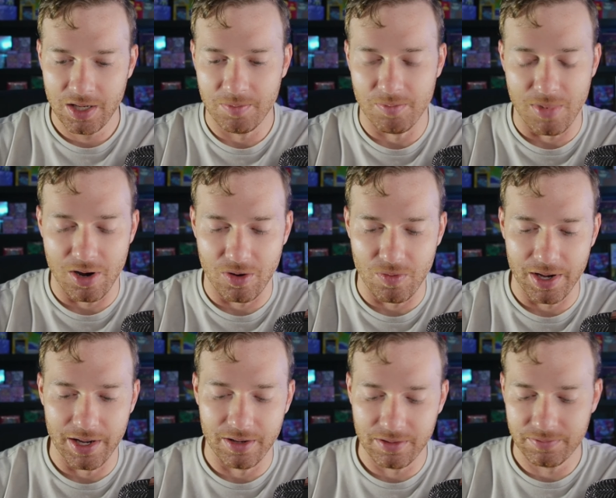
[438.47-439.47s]

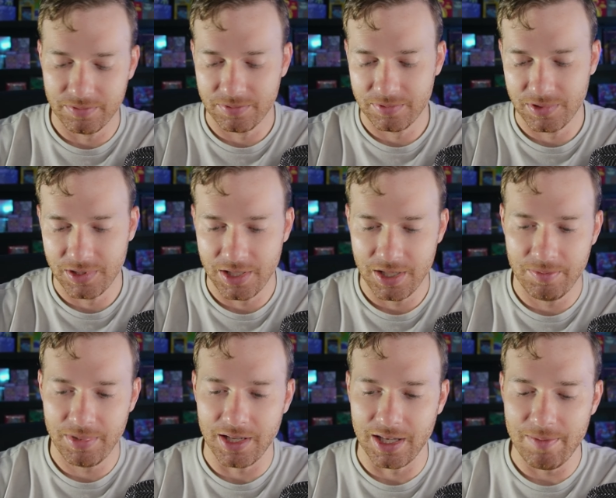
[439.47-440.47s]
Mawile. But
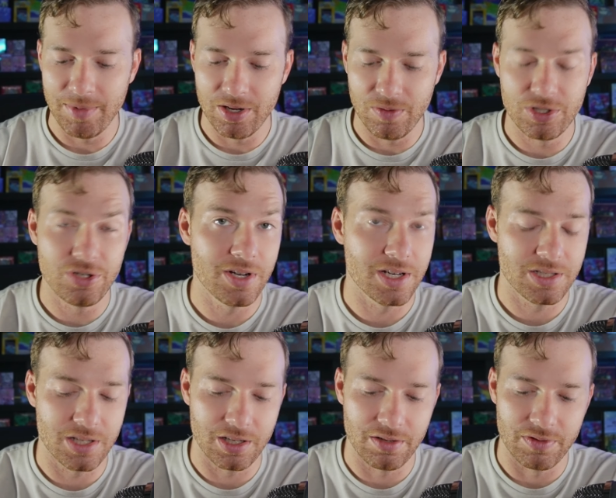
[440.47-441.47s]
yeah, let me know what you guys
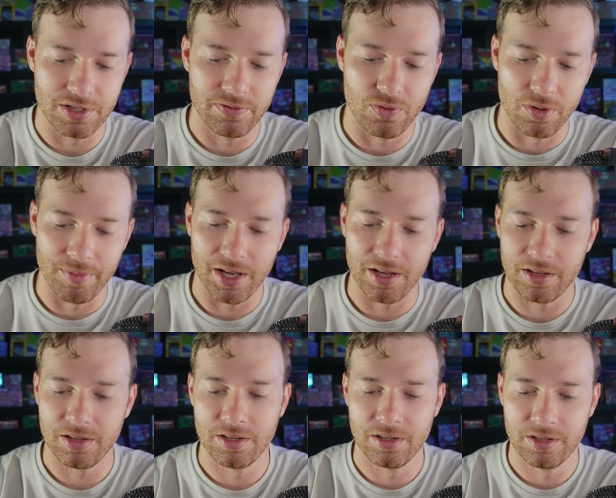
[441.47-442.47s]
think of this
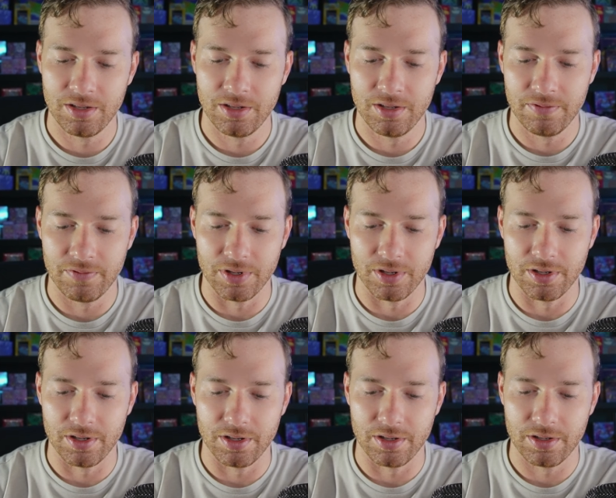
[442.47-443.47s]
format
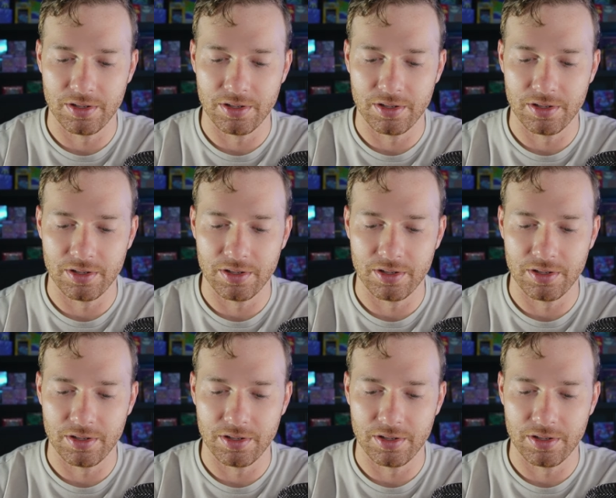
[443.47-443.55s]
for